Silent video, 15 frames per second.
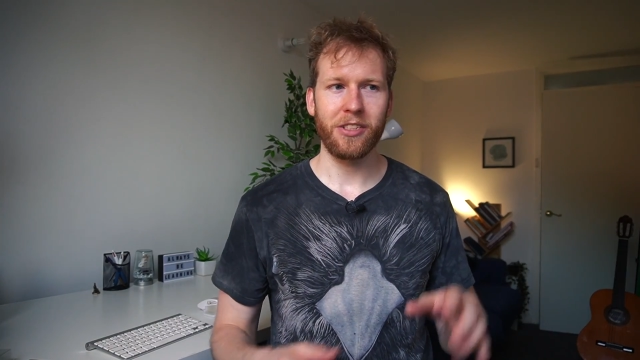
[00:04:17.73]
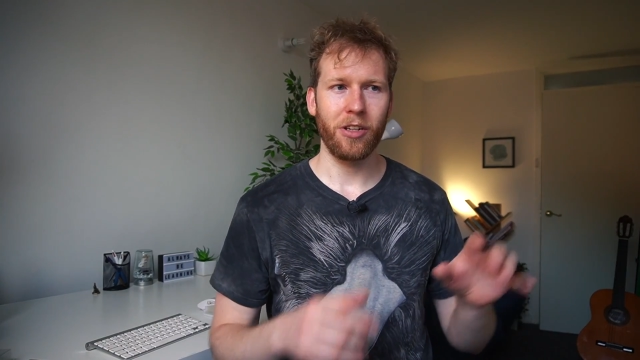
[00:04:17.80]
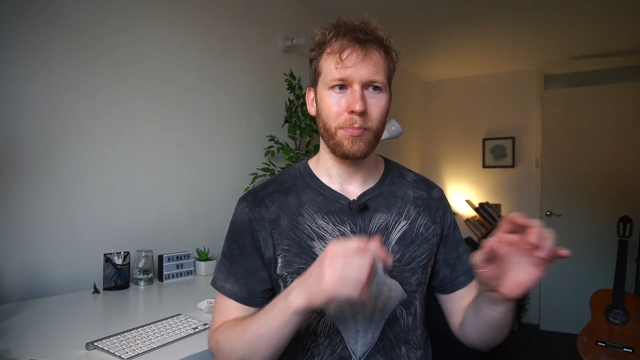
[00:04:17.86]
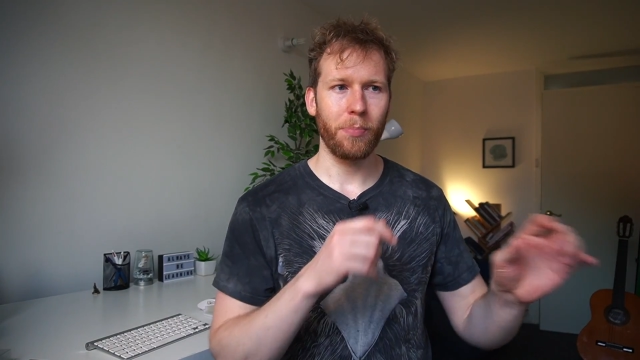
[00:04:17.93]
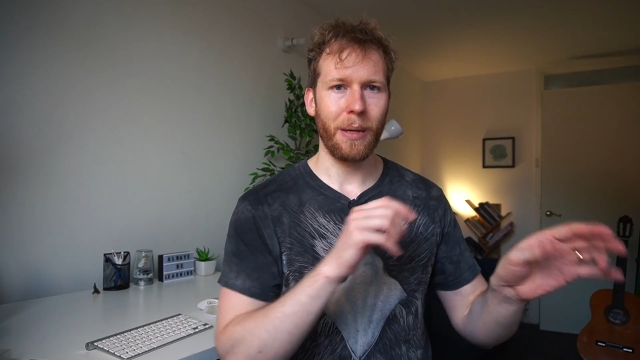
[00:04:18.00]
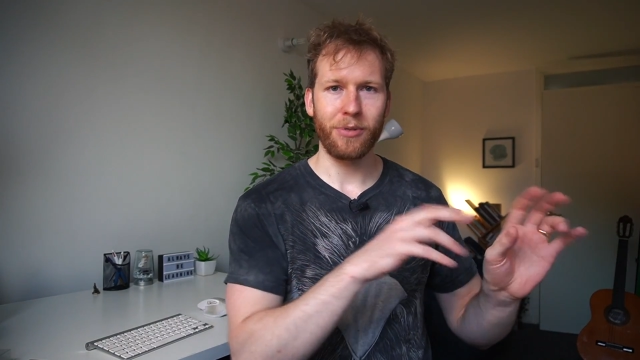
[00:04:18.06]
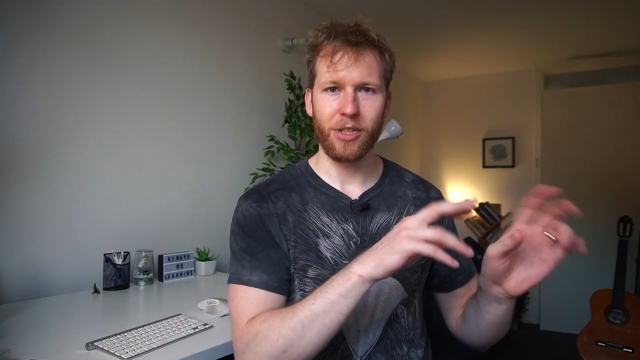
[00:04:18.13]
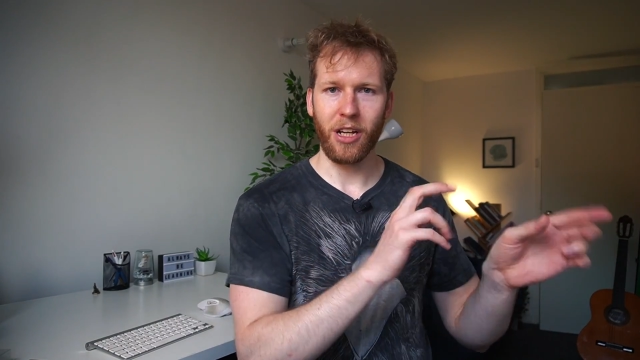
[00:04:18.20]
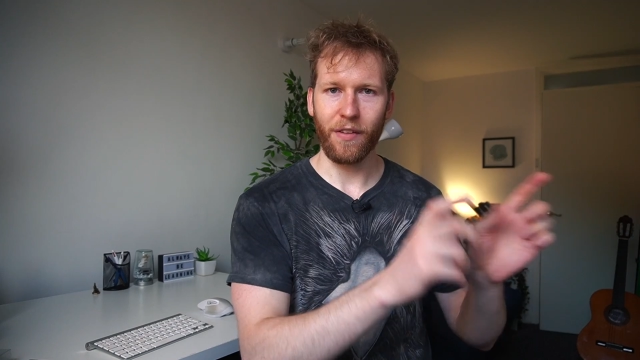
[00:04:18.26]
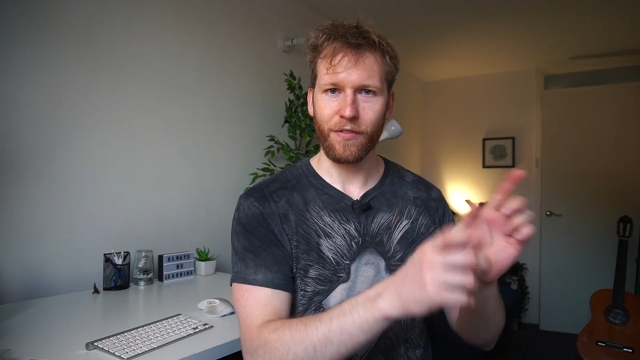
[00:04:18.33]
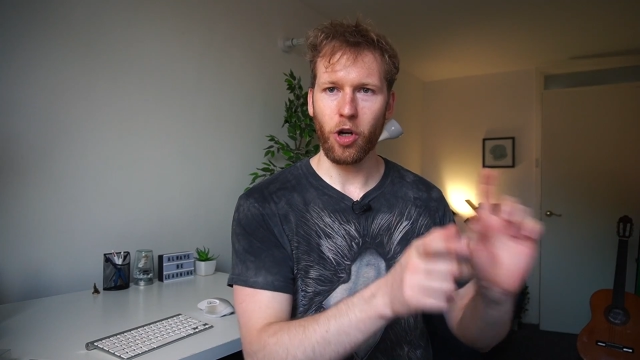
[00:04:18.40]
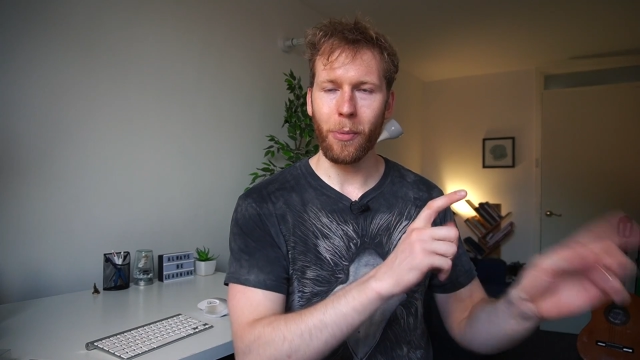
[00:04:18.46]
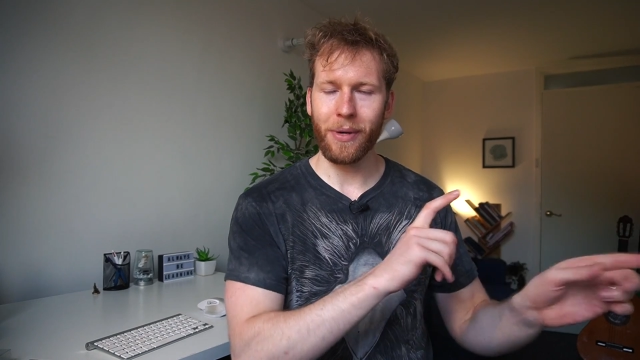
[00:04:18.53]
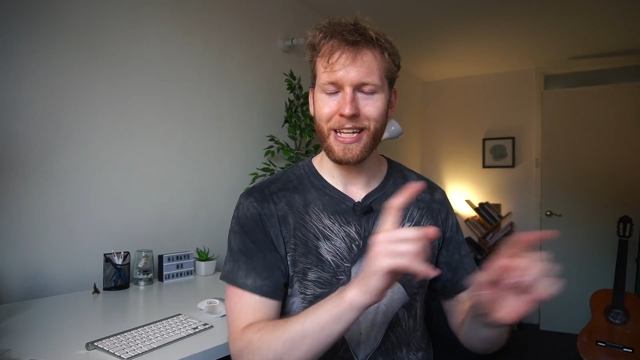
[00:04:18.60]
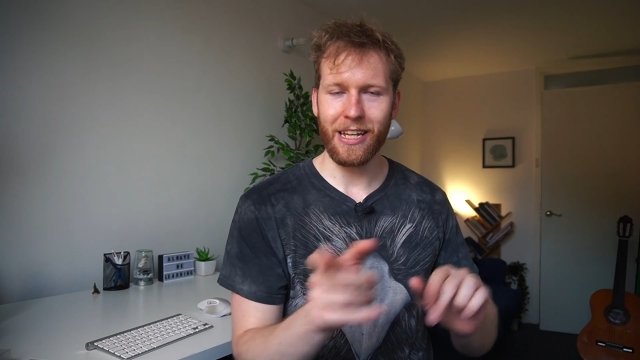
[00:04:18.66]
to be able to kind
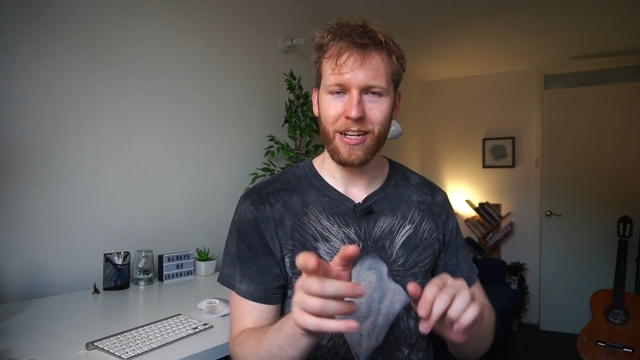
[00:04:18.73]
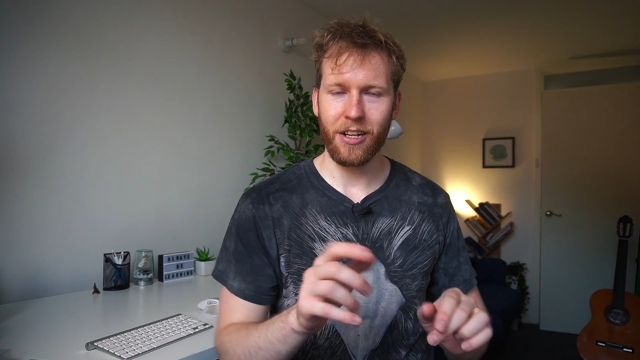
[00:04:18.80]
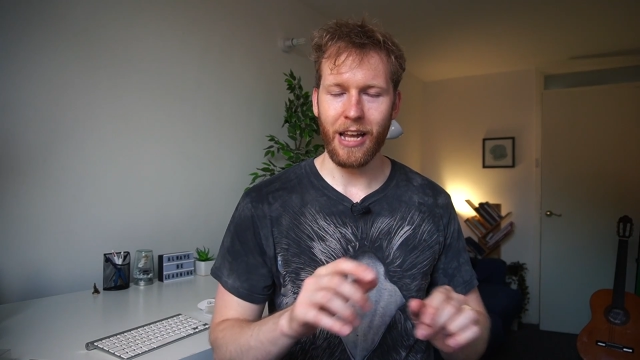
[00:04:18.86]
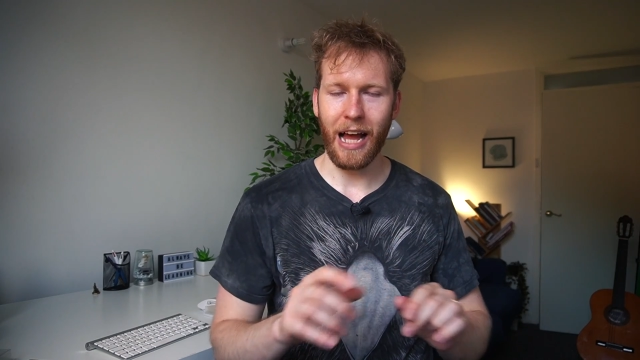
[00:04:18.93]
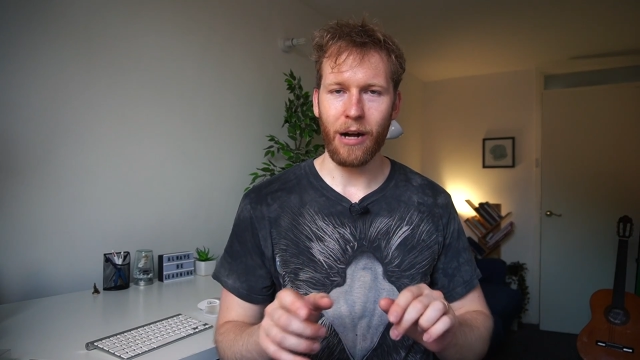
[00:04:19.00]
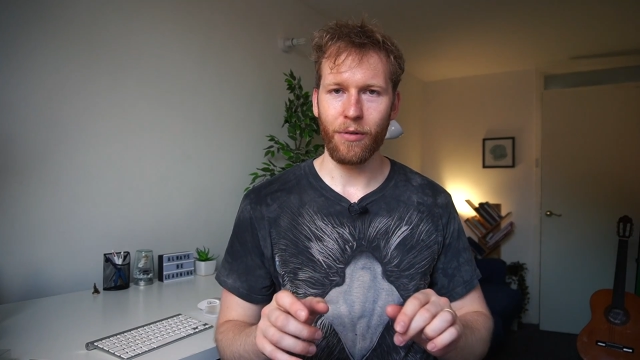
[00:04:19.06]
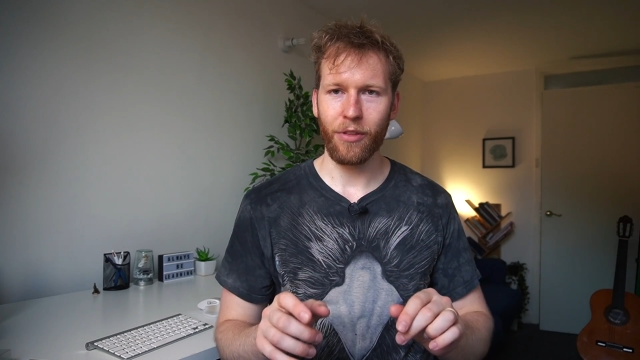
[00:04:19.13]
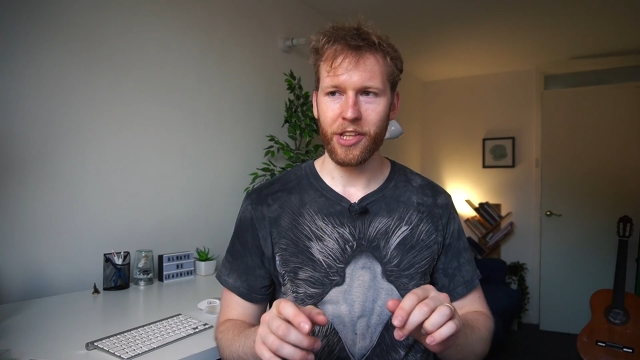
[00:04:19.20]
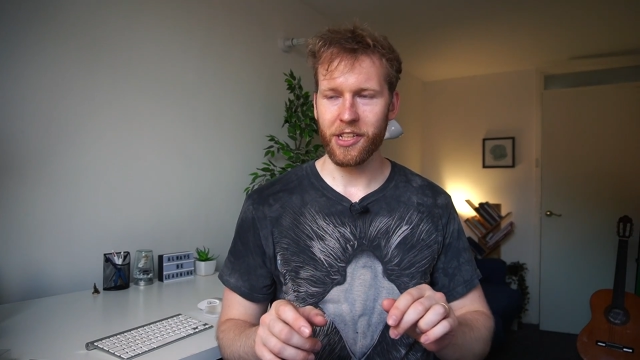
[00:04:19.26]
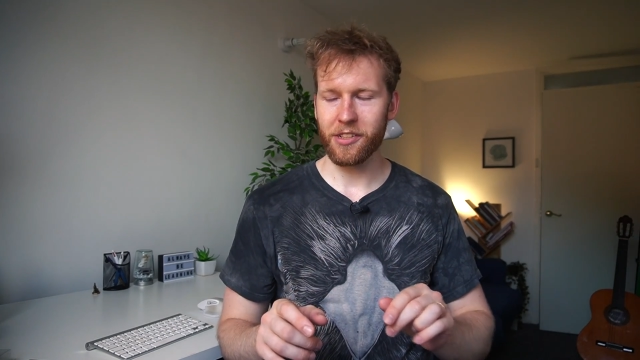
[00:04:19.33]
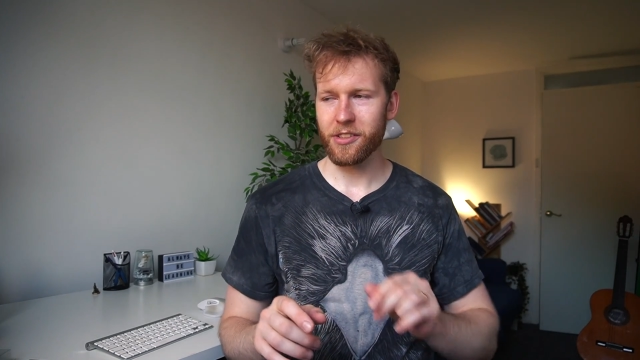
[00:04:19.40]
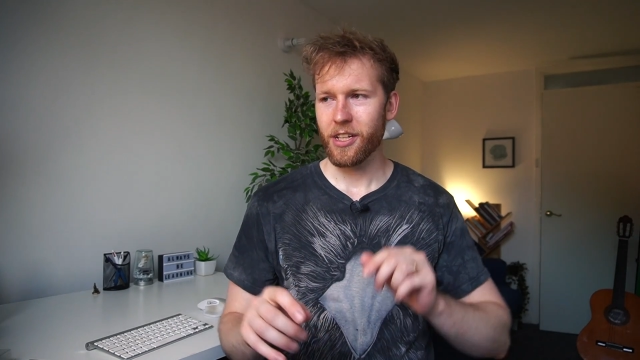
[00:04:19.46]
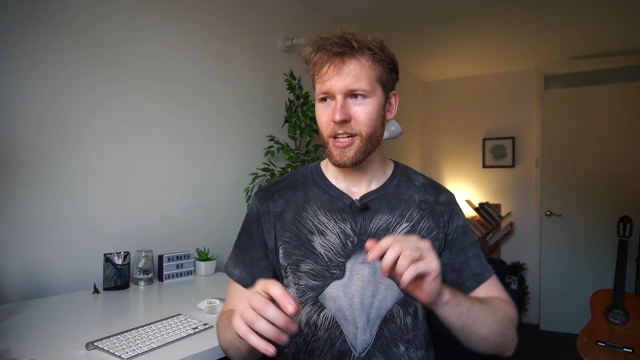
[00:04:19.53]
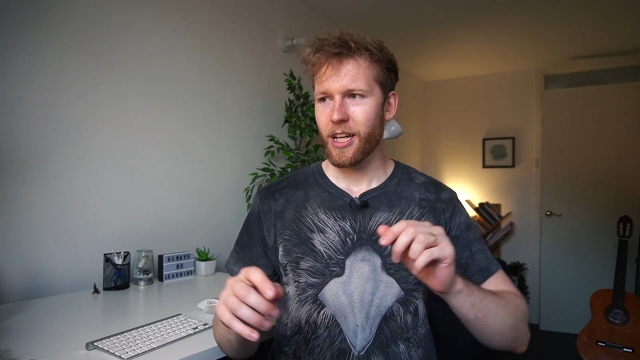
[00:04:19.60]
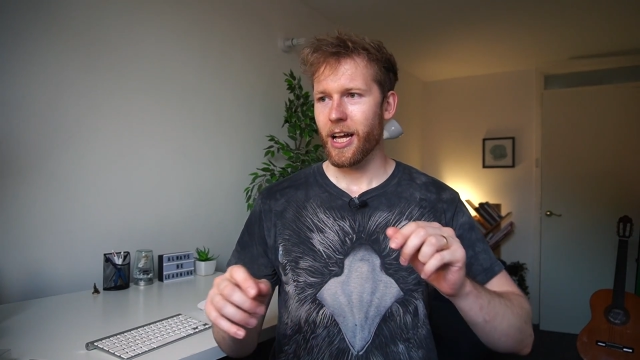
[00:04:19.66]
of comment in and out things.